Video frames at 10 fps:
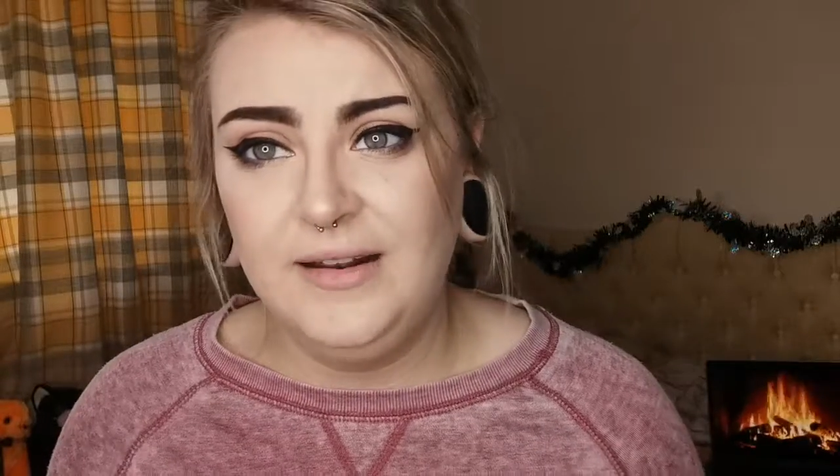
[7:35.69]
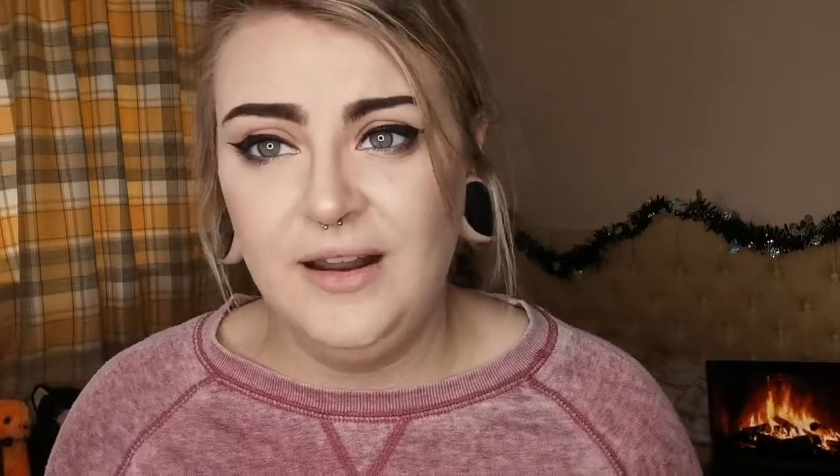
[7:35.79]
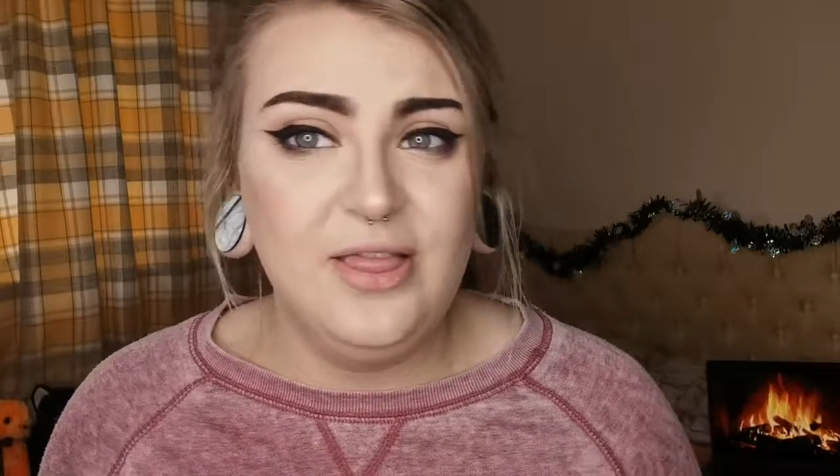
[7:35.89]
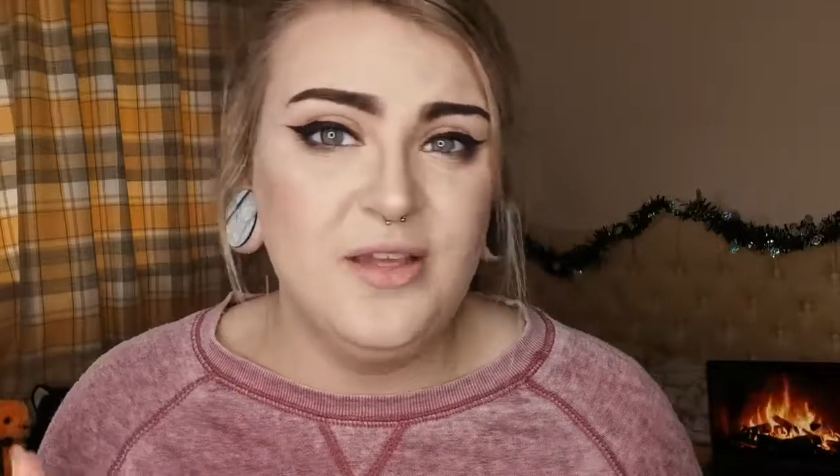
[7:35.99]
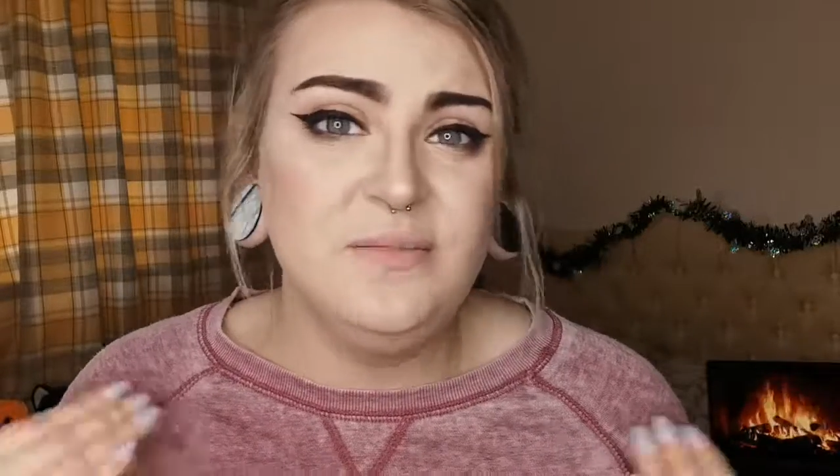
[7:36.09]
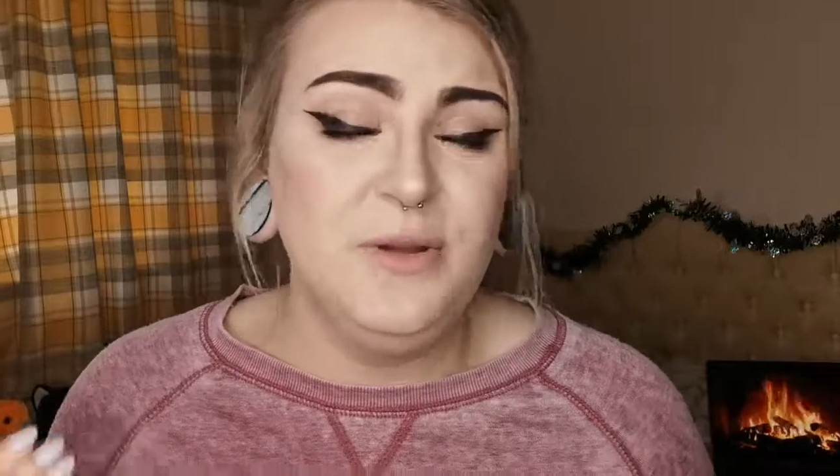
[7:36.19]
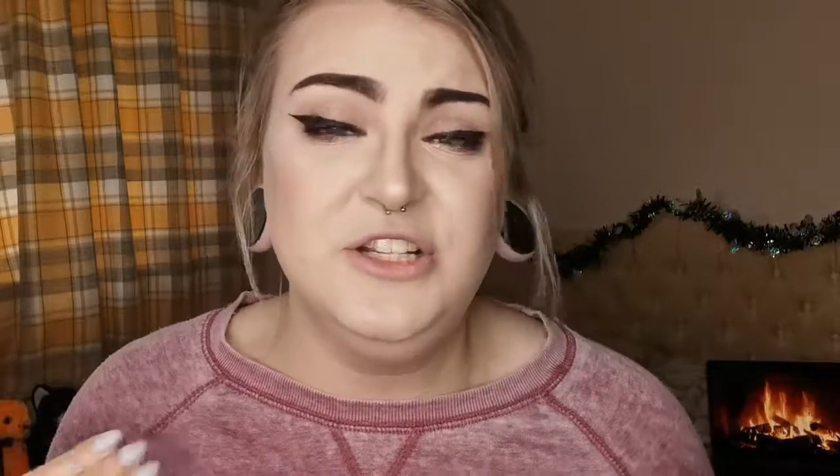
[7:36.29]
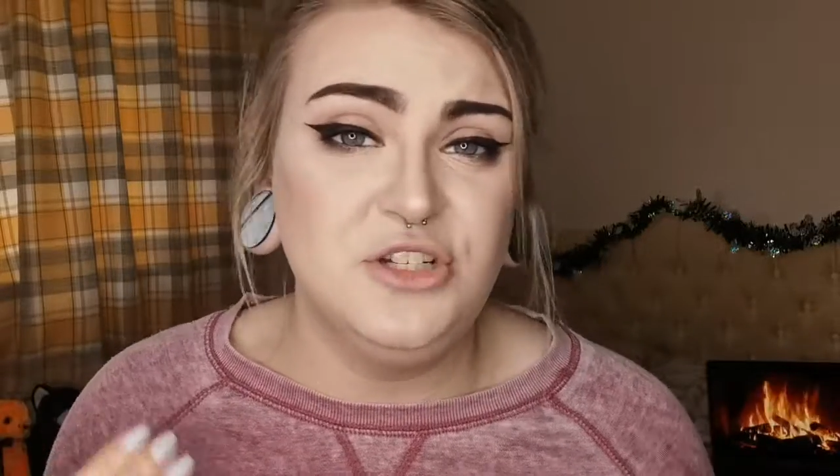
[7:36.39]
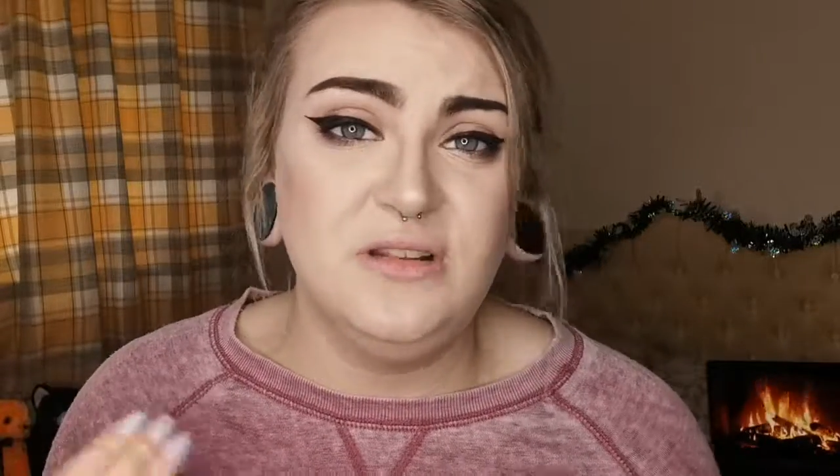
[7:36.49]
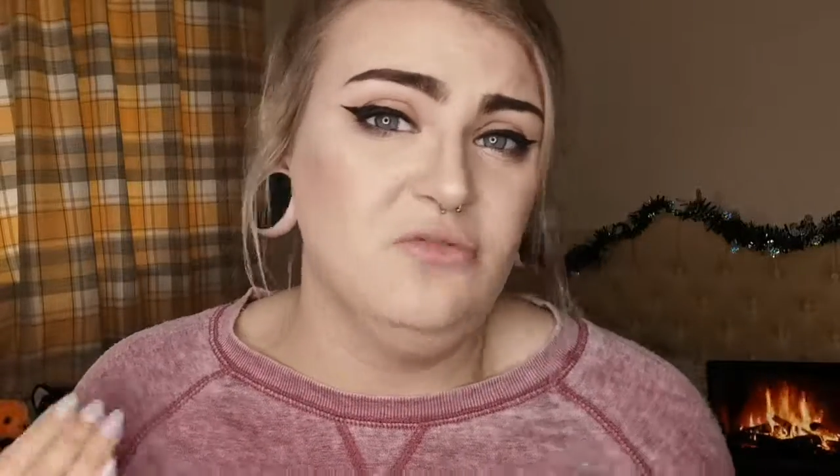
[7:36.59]
Like, this
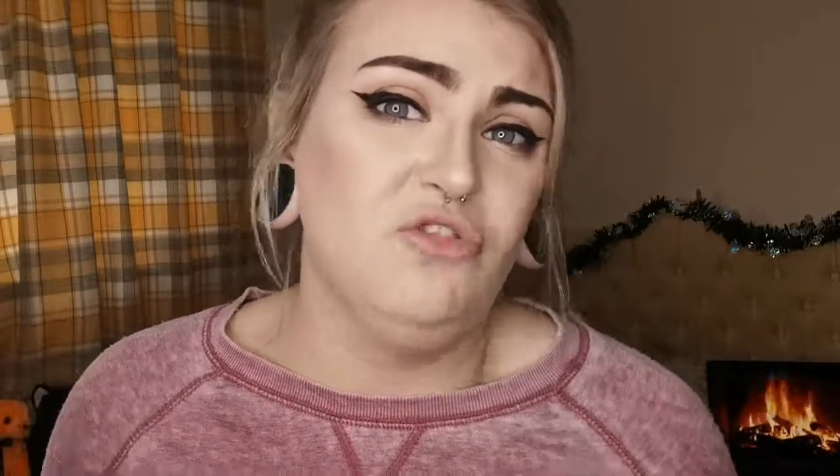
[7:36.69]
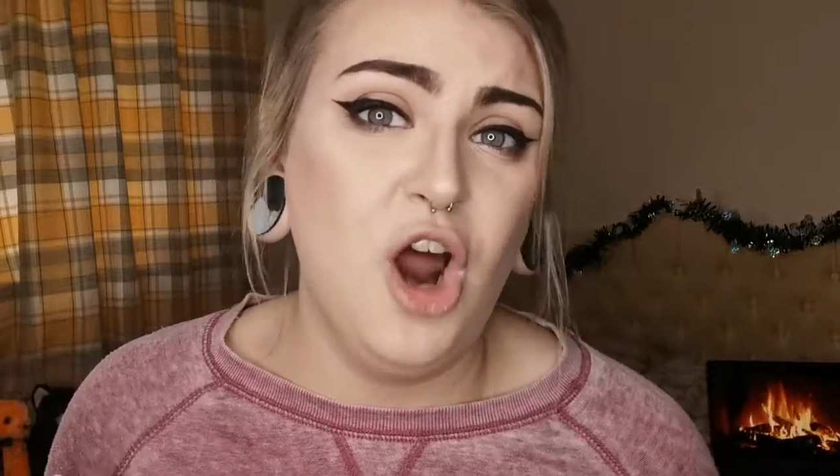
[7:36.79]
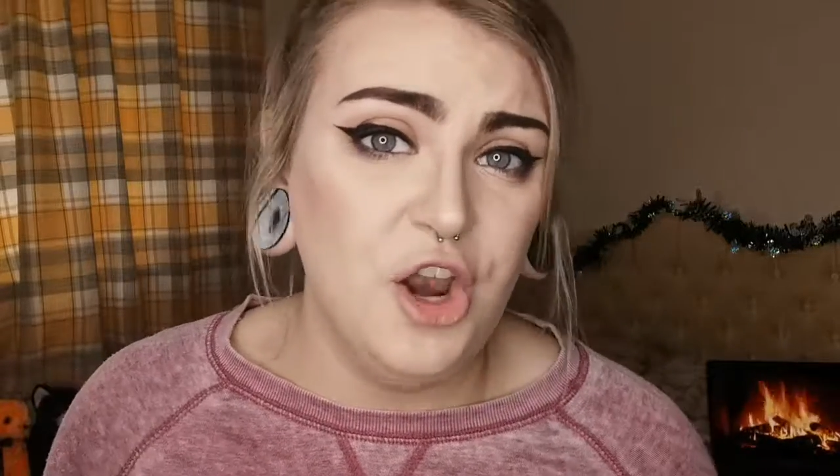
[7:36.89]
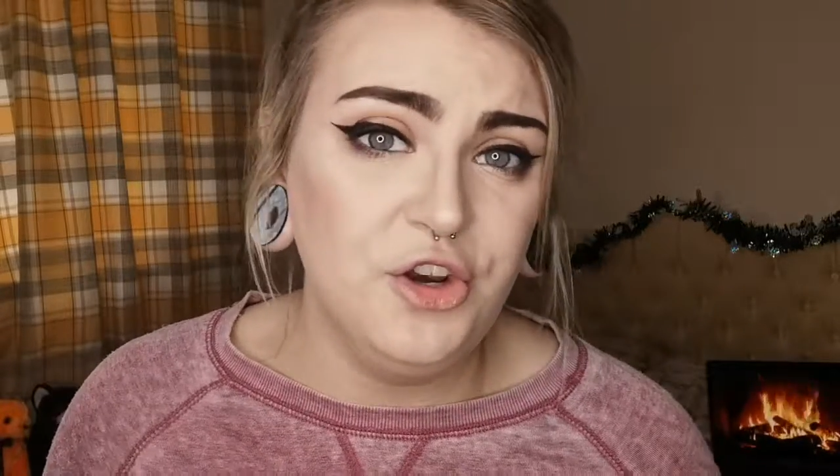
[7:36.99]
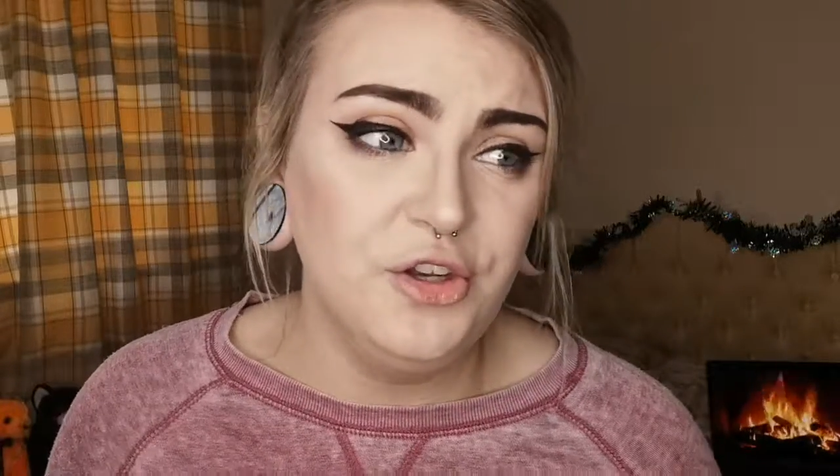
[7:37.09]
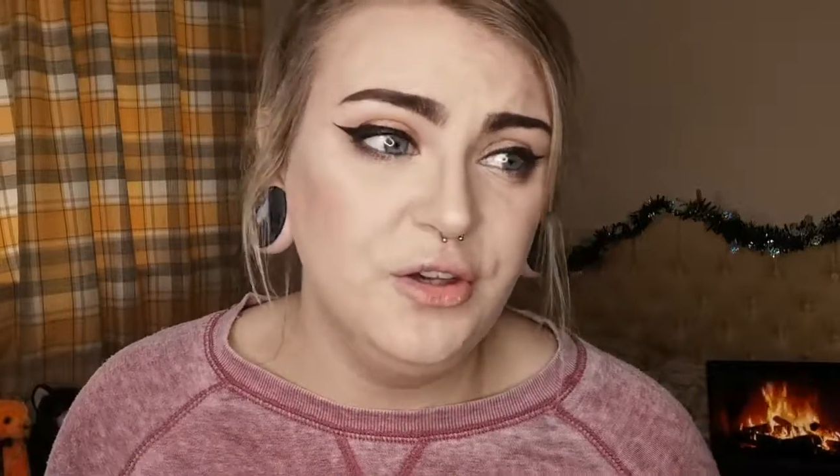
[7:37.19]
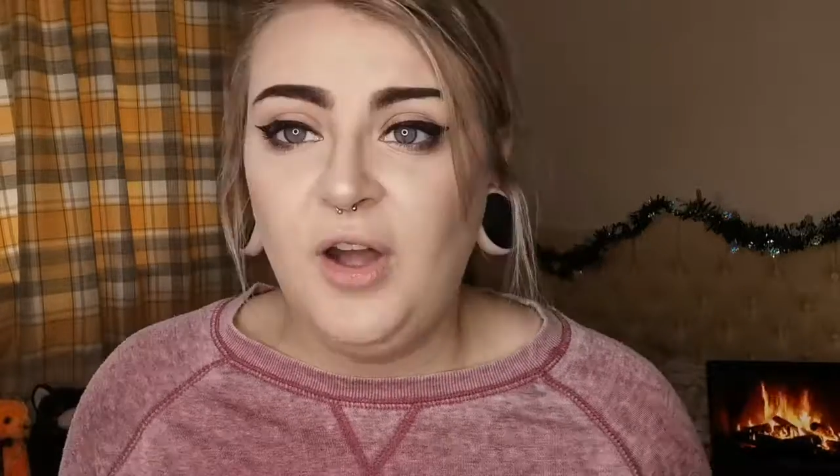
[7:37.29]
bitch doesn't run.